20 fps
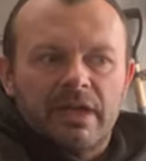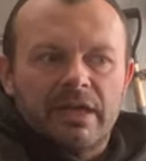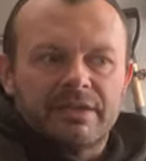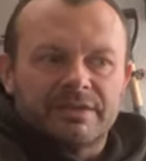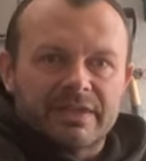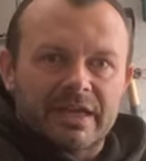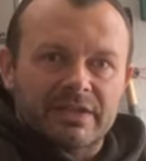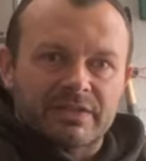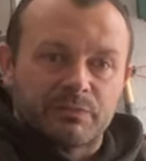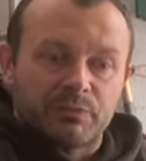
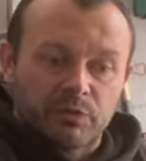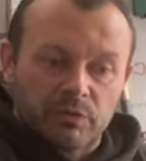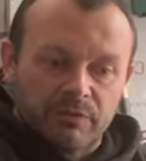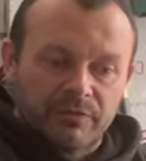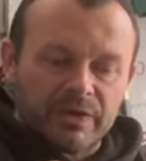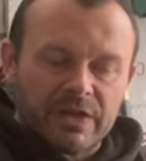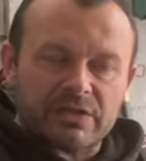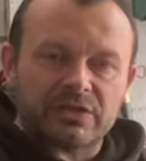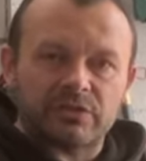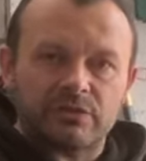and that's
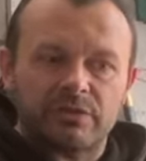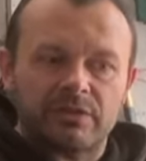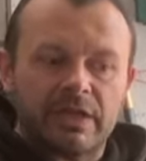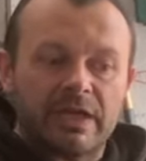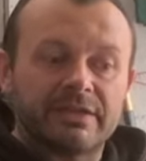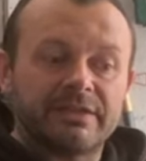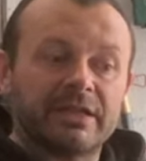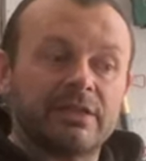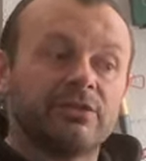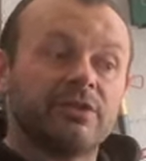professionally.
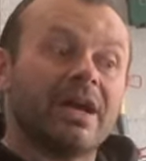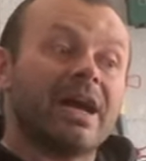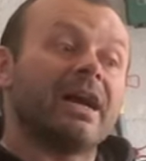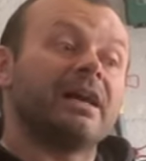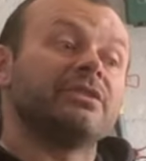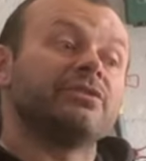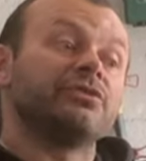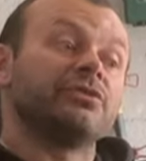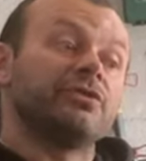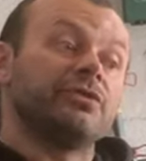And then you
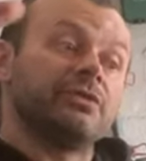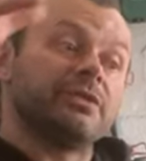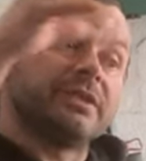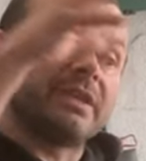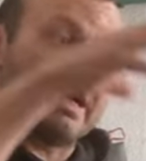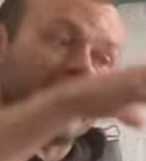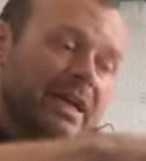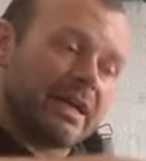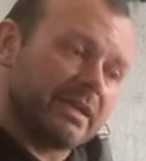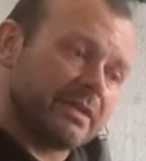add to
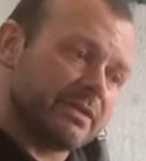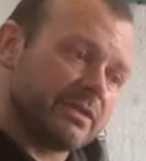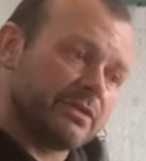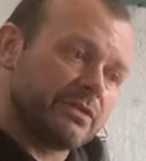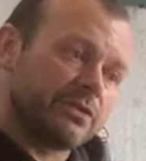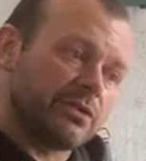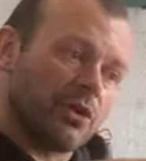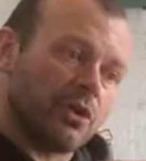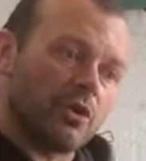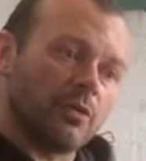that
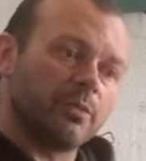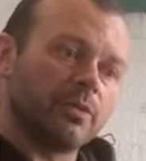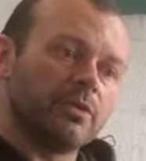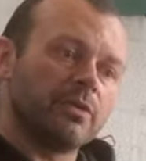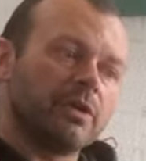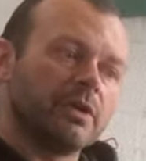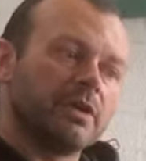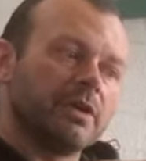top